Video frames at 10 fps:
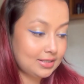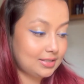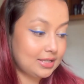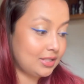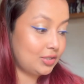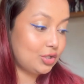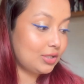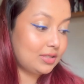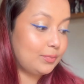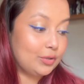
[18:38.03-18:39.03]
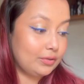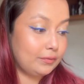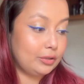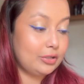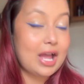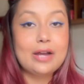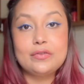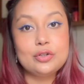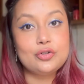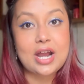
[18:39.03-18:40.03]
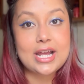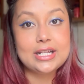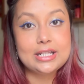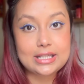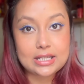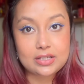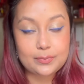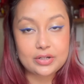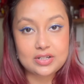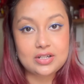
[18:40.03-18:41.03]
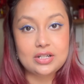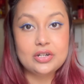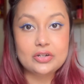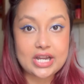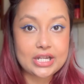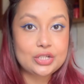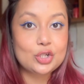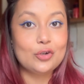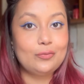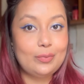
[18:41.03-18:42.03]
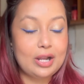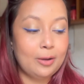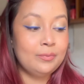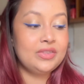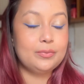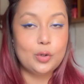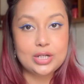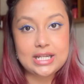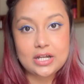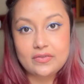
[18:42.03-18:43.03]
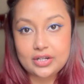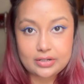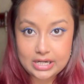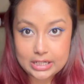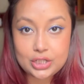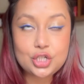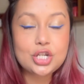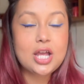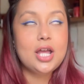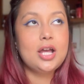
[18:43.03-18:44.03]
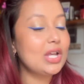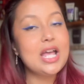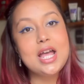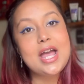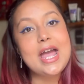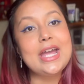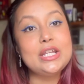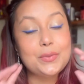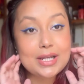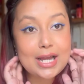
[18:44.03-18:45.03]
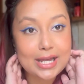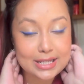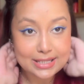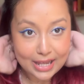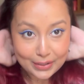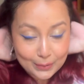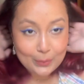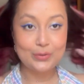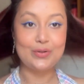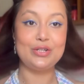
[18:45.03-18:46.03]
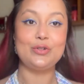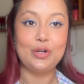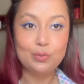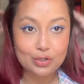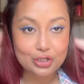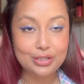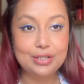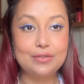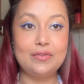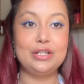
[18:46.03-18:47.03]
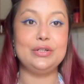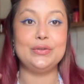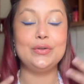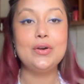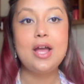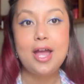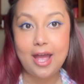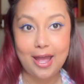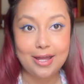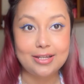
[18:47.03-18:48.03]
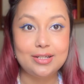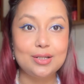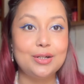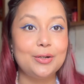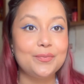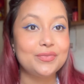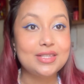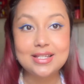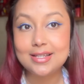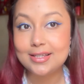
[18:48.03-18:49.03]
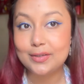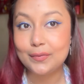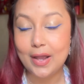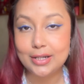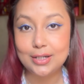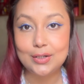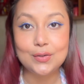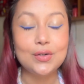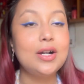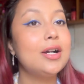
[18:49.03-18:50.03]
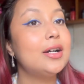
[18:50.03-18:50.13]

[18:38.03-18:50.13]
It's just beautiful. You have to try this particular range of Plum, the Body Loving range. Anyway guys, I hope you enjoyed watching this video, and this is the final look.